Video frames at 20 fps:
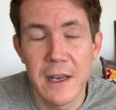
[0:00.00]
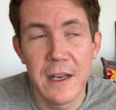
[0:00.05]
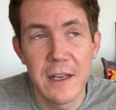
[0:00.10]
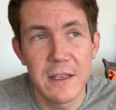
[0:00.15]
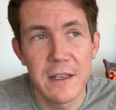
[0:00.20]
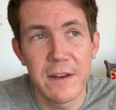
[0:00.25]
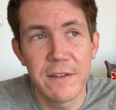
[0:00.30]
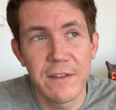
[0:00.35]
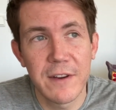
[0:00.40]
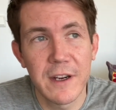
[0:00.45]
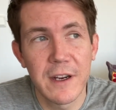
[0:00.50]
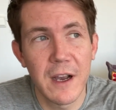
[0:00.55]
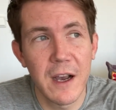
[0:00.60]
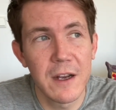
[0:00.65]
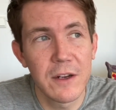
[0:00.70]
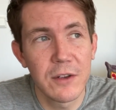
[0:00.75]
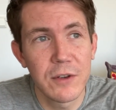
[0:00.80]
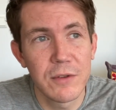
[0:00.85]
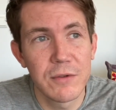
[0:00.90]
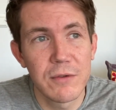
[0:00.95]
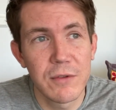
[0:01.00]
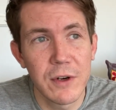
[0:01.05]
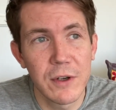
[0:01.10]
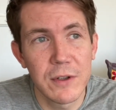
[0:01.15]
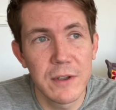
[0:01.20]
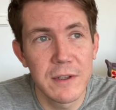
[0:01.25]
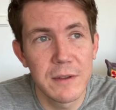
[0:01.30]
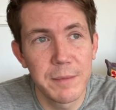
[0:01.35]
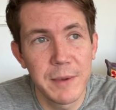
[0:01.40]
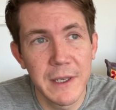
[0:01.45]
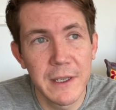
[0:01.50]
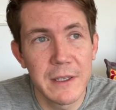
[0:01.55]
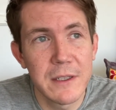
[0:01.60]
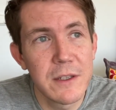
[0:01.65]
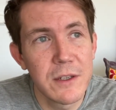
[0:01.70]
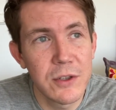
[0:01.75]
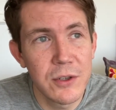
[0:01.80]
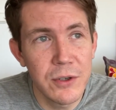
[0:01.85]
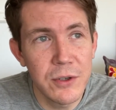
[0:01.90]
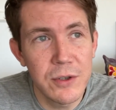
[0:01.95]
So if I can't control this big
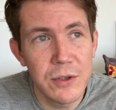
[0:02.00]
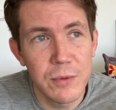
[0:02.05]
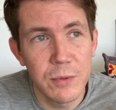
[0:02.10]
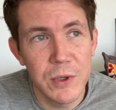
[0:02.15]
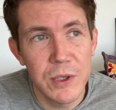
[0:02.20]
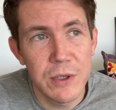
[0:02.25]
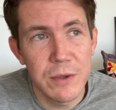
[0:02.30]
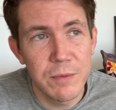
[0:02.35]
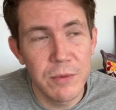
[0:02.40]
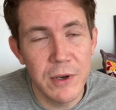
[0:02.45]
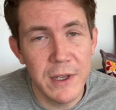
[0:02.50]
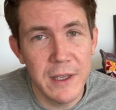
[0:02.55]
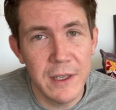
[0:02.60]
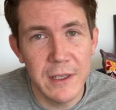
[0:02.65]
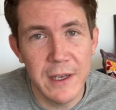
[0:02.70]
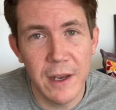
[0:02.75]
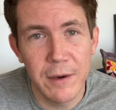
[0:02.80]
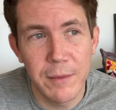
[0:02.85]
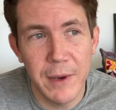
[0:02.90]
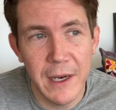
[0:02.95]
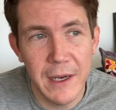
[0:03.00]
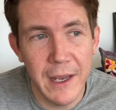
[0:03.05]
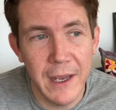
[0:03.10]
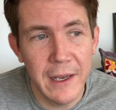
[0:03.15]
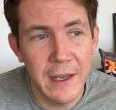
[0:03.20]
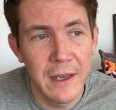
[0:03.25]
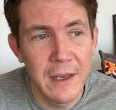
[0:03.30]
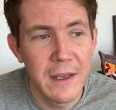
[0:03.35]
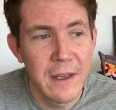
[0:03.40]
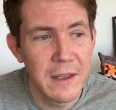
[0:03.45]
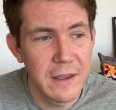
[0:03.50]
institution, which is breathing down my neck,